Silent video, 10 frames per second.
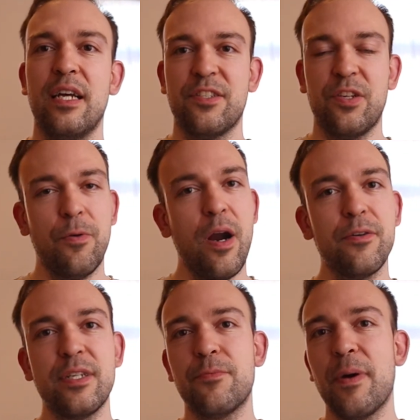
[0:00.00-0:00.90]

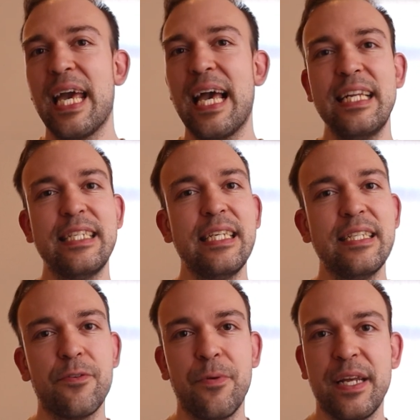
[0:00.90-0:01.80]
surrounded by
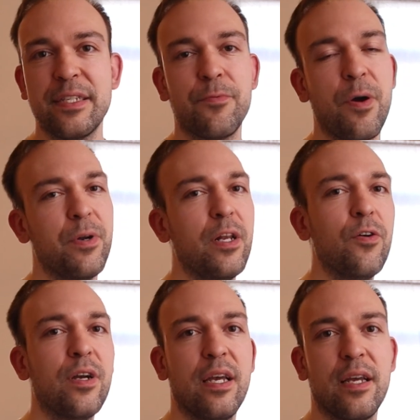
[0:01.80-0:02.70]
LED screens where we
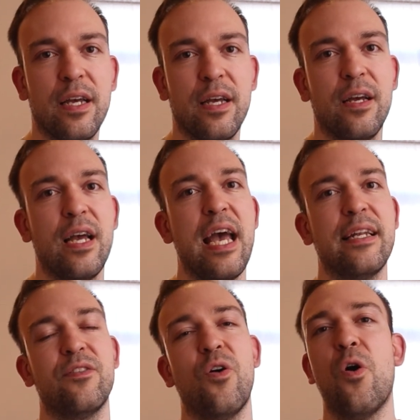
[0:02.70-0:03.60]
look
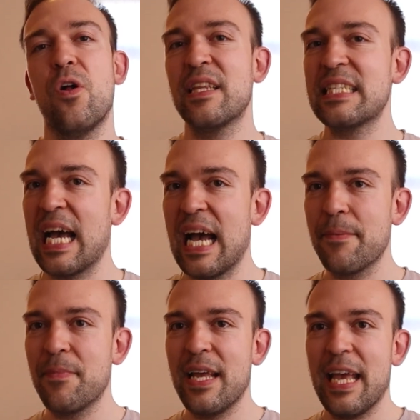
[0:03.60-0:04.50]
at all the
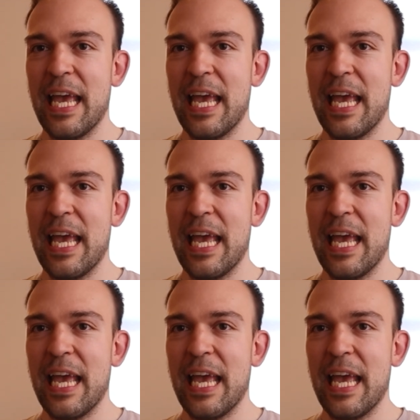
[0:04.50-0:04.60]
time,